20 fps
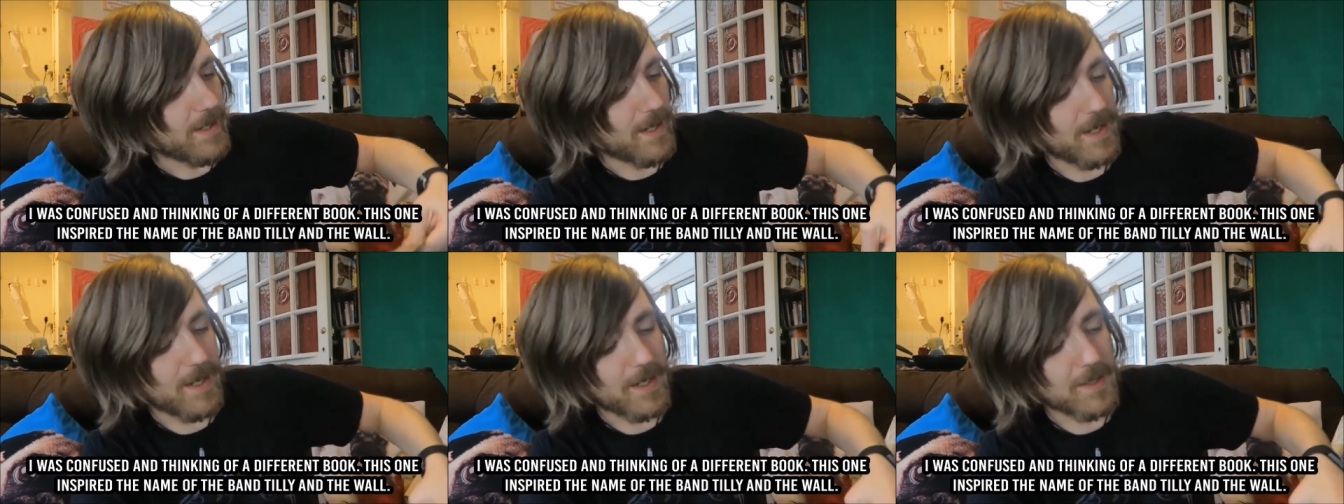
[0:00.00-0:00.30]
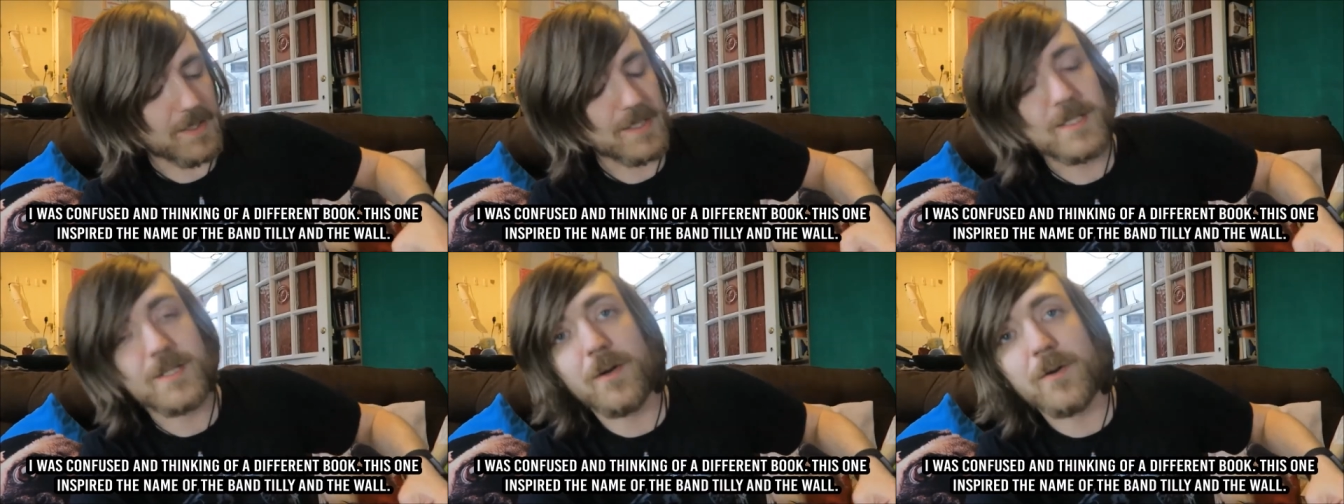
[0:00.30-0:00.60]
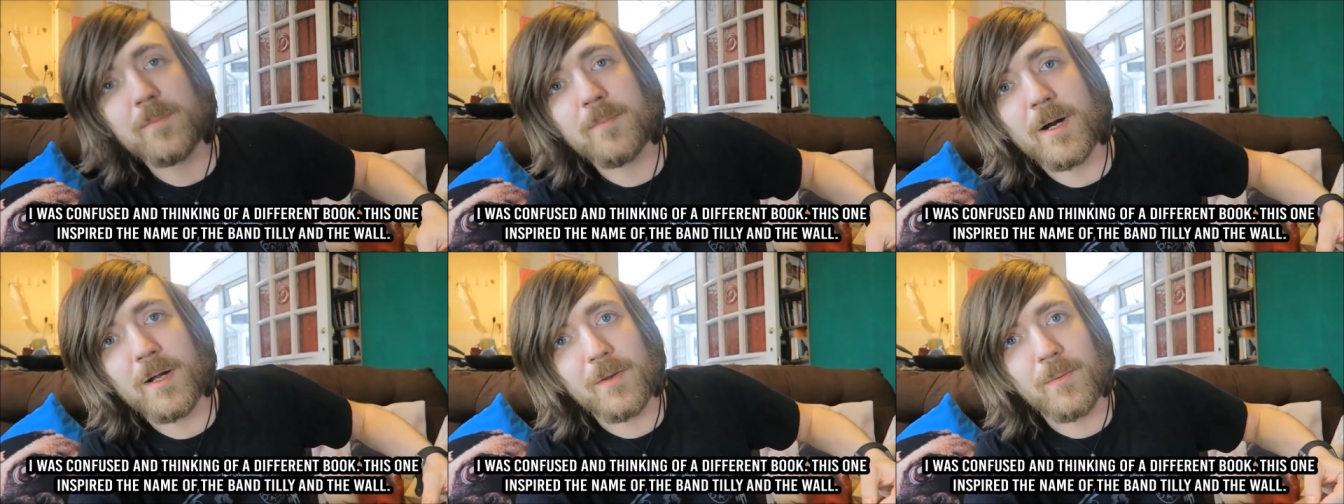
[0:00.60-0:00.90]
And the
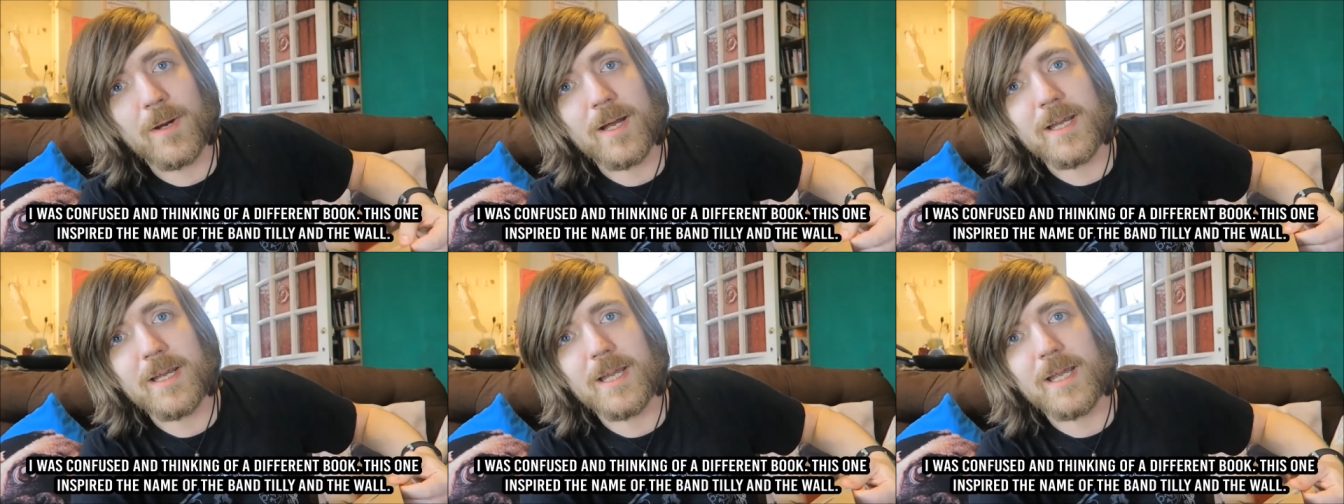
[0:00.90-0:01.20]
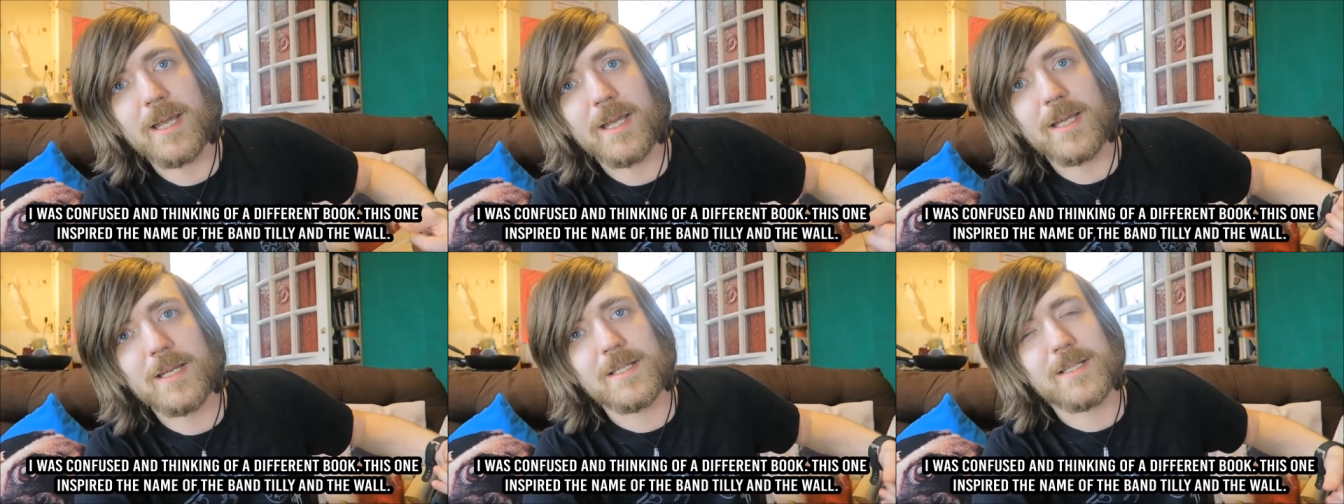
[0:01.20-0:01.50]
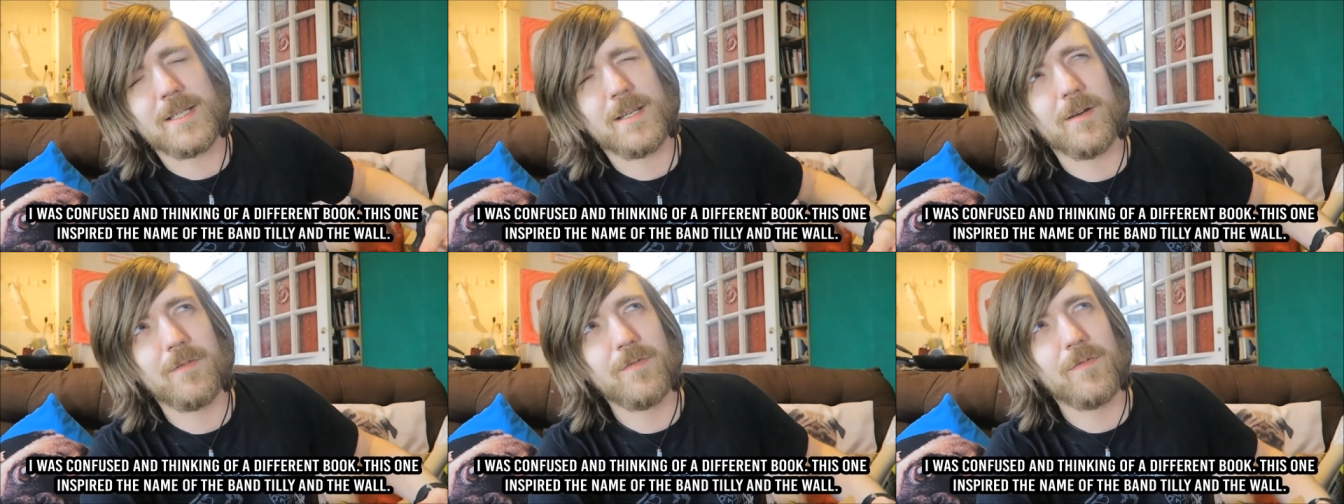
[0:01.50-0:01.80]
song, by the way,
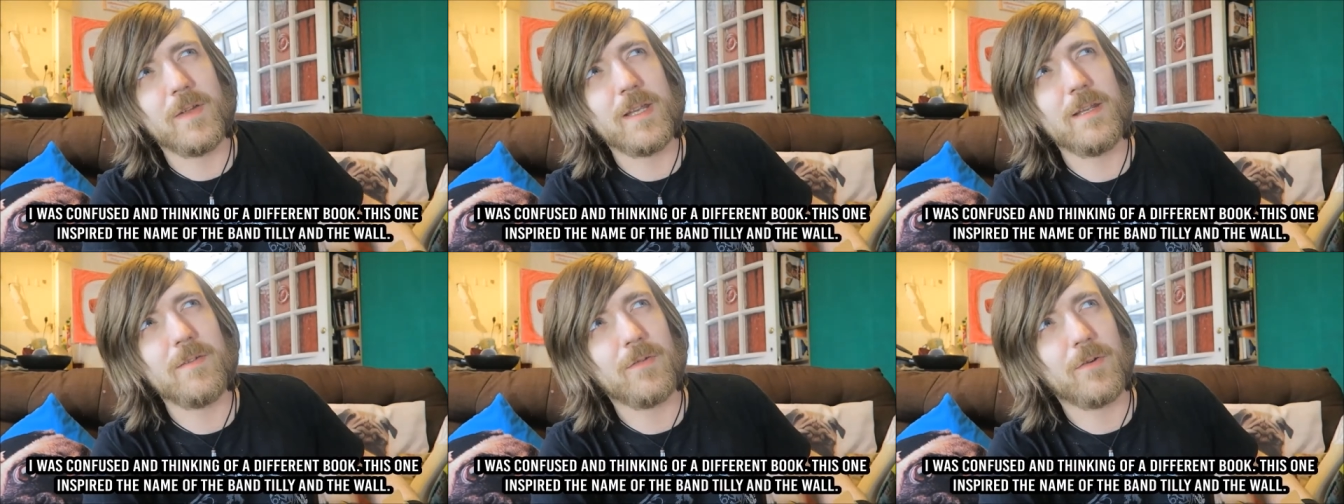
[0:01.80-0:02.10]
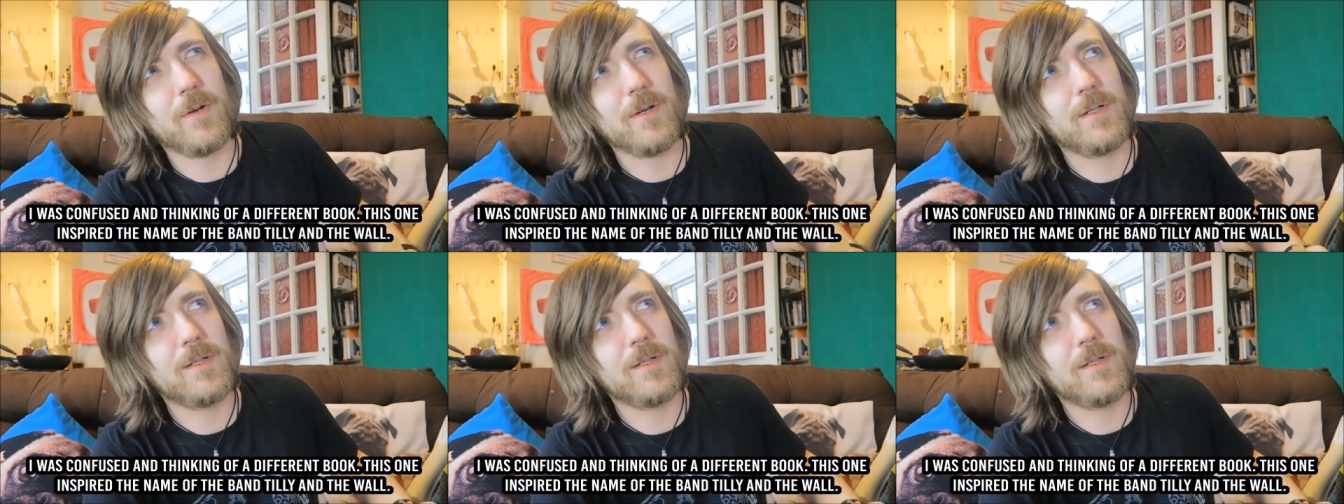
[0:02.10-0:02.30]
is A Fever,